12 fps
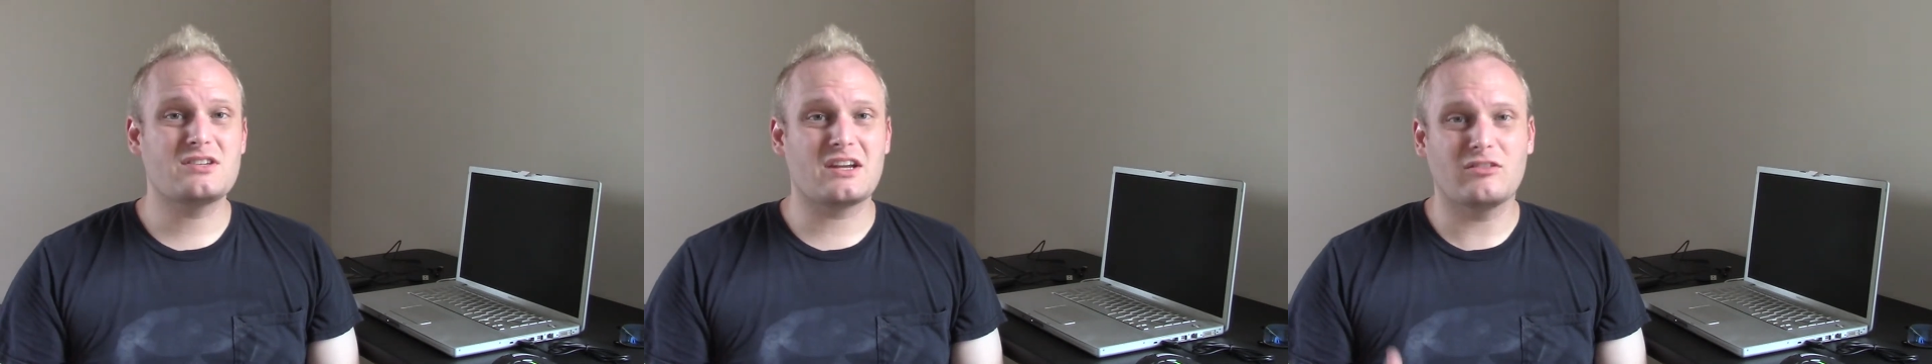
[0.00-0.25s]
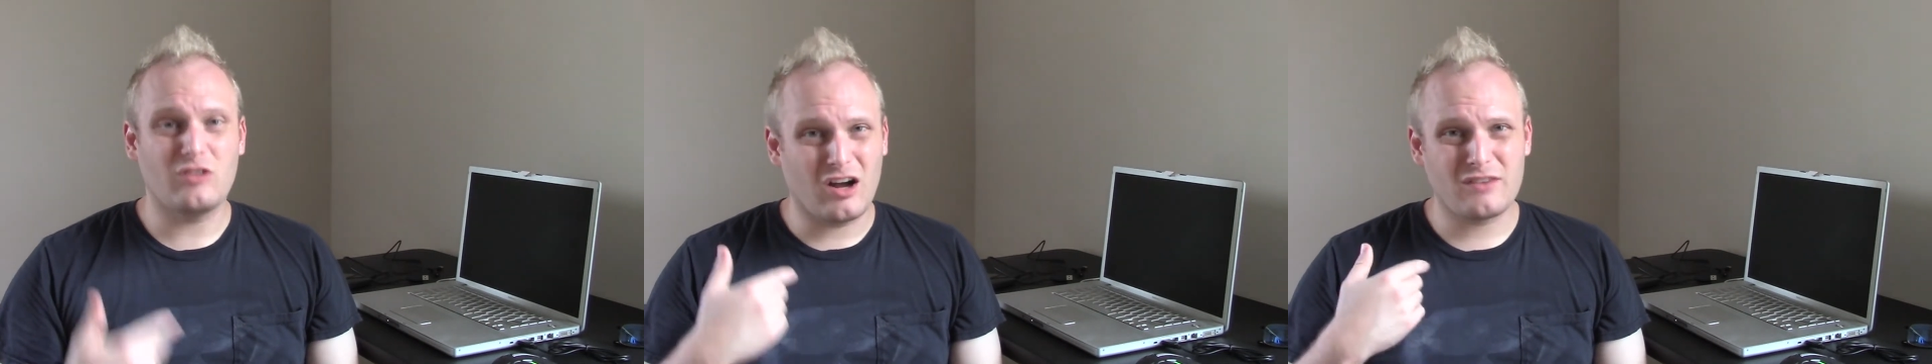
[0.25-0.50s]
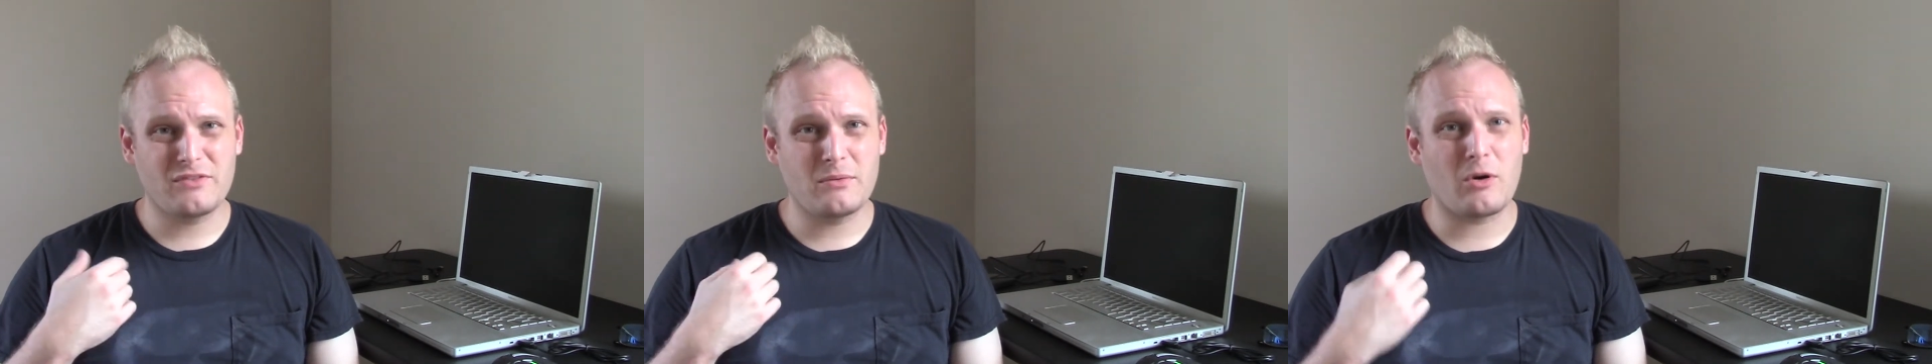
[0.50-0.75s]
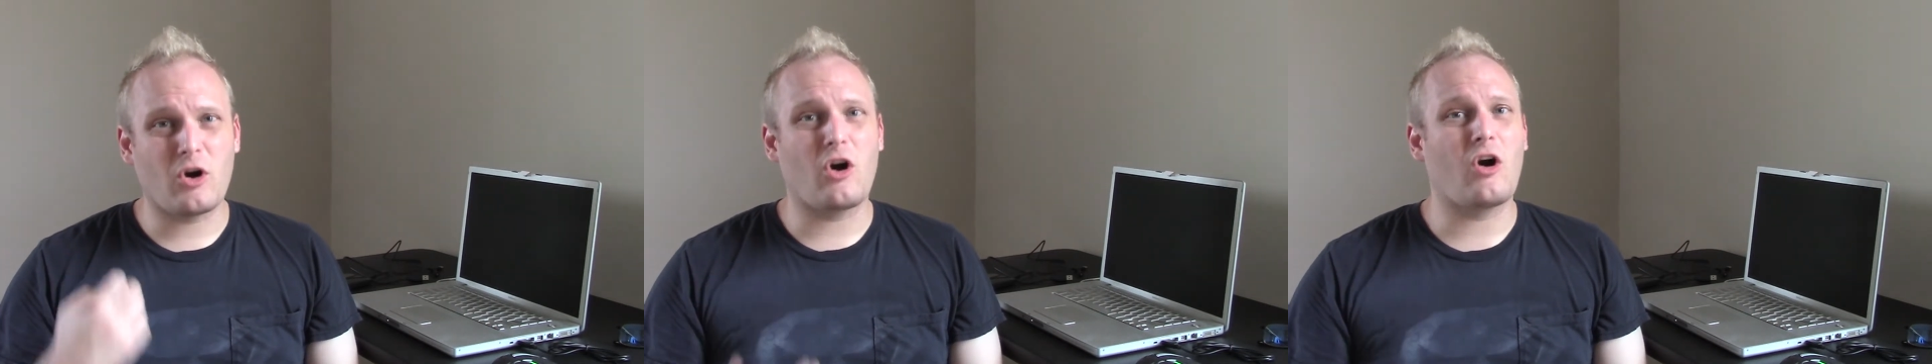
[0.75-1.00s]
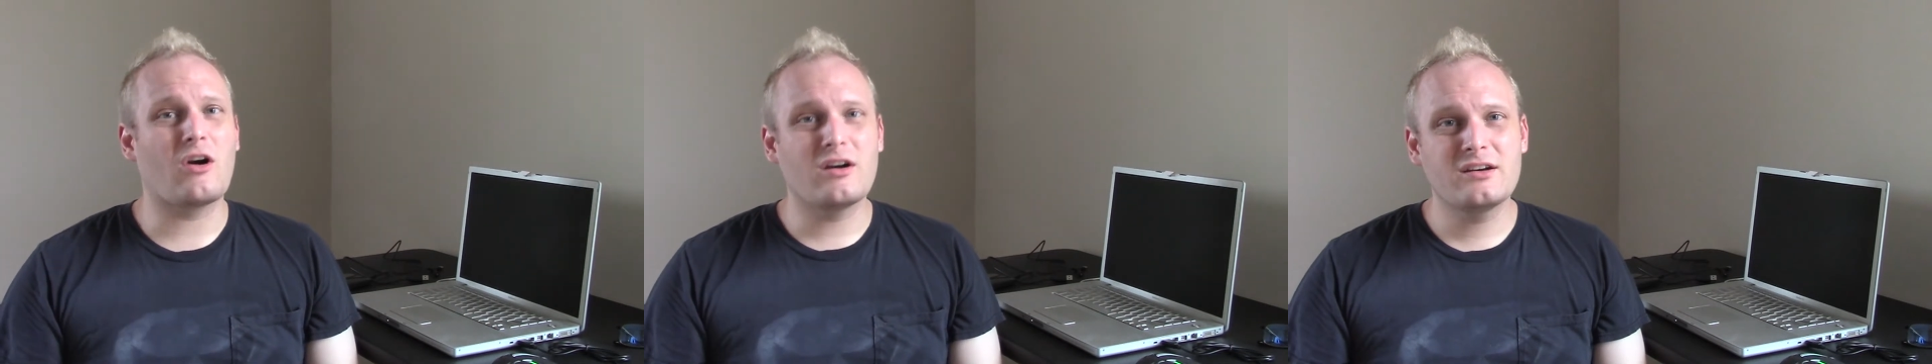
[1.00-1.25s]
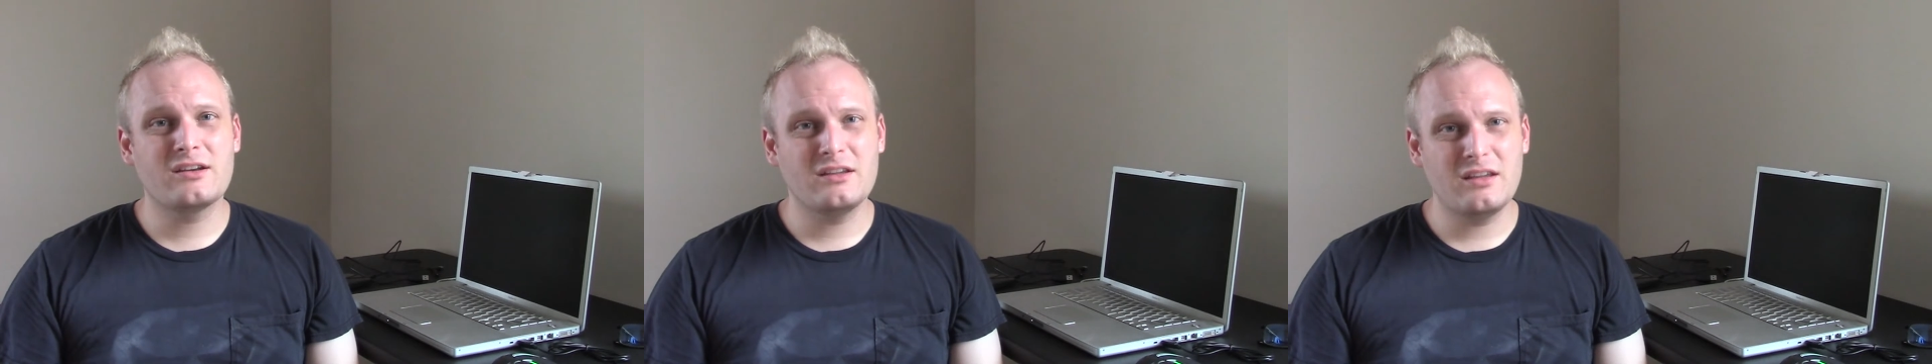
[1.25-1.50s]
and a lot of them are
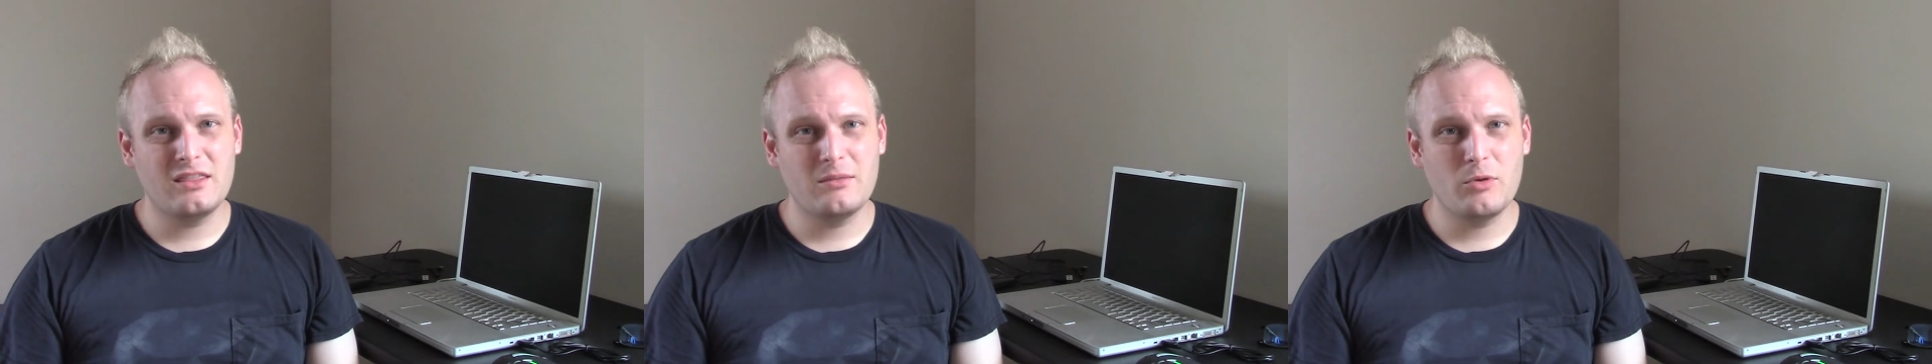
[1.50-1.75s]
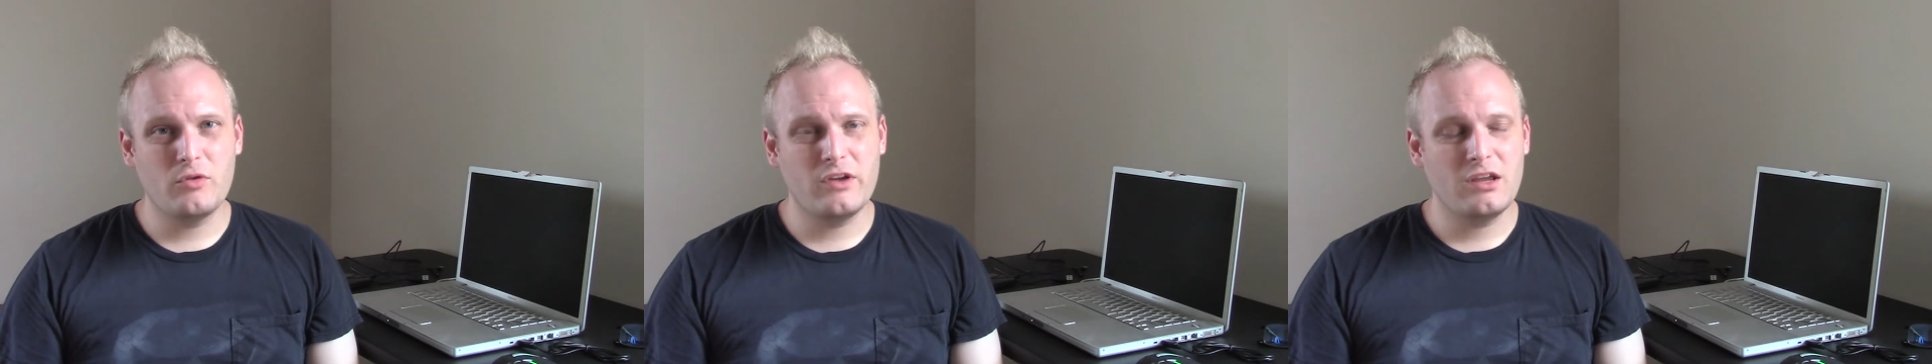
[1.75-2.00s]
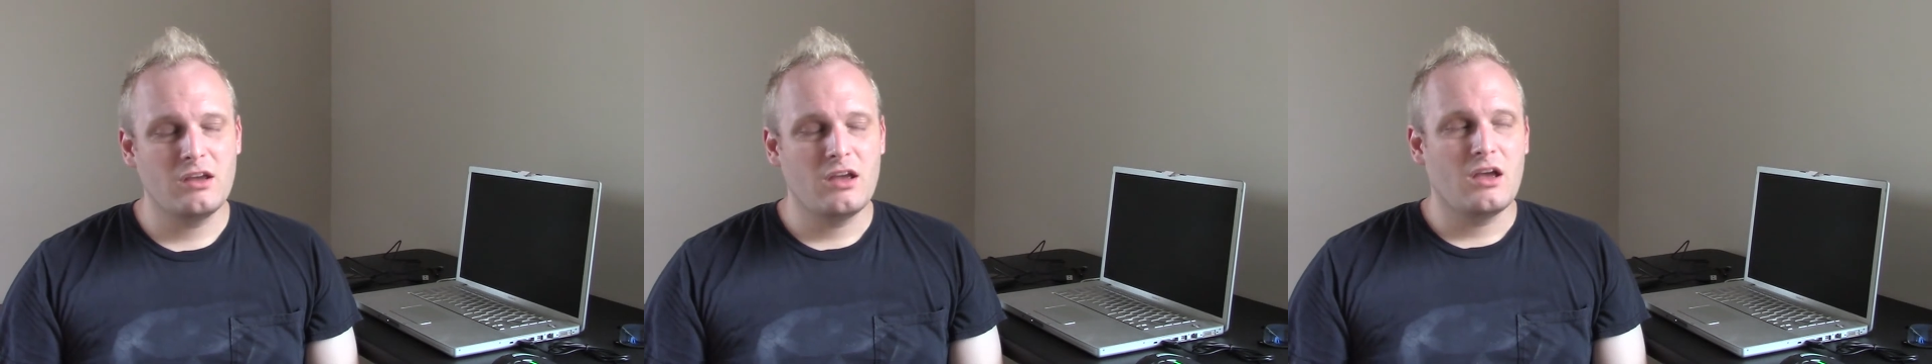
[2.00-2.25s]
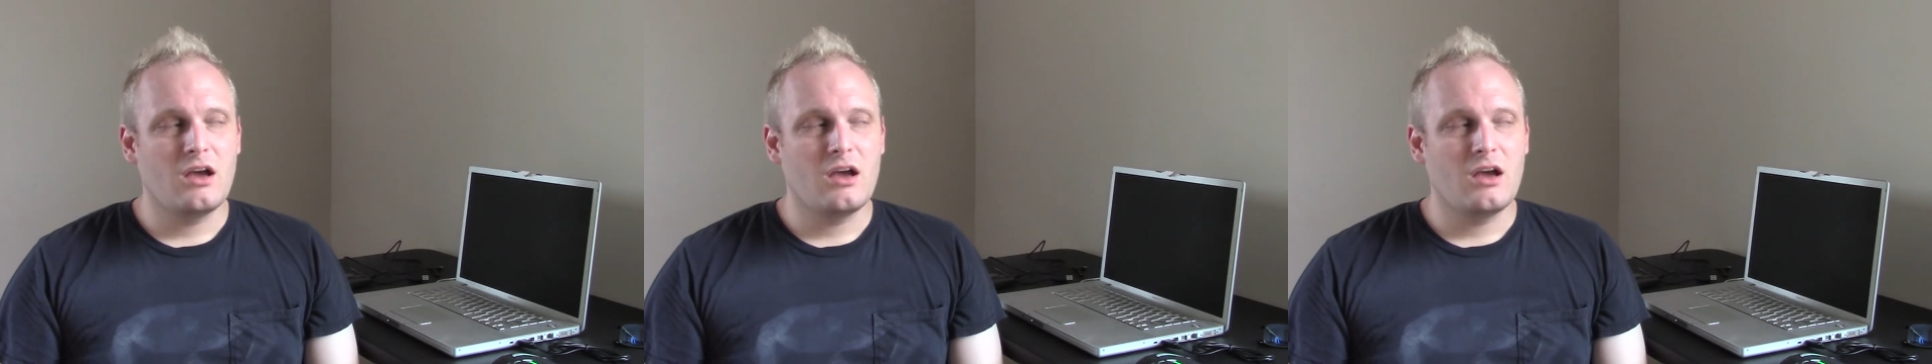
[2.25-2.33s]
earned in the movie.